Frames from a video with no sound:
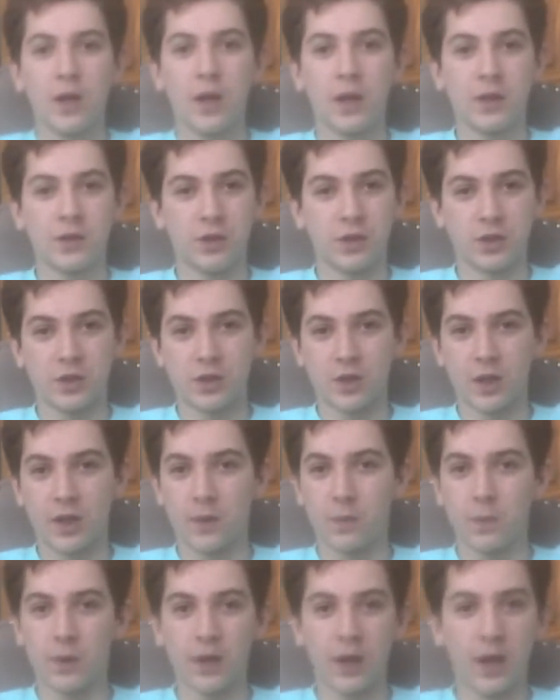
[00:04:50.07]
It's just like
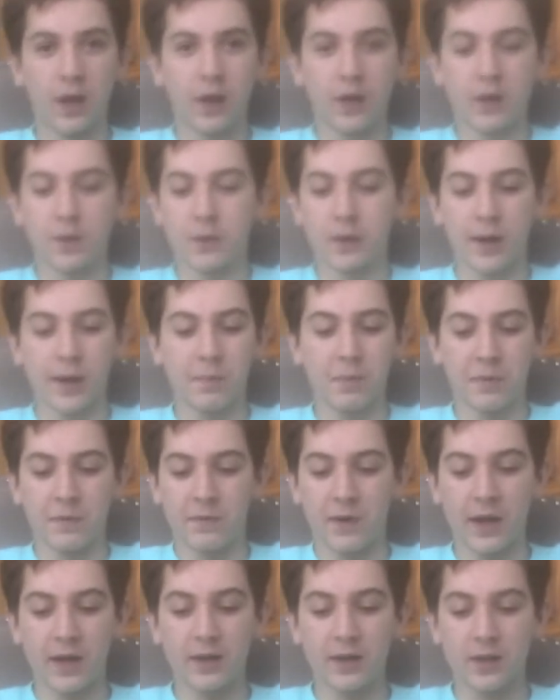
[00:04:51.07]
we gotta
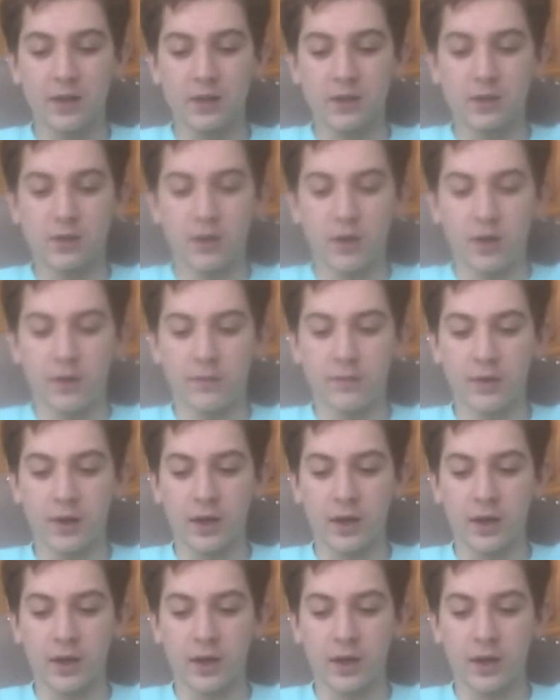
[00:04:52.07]
prevent this stuff.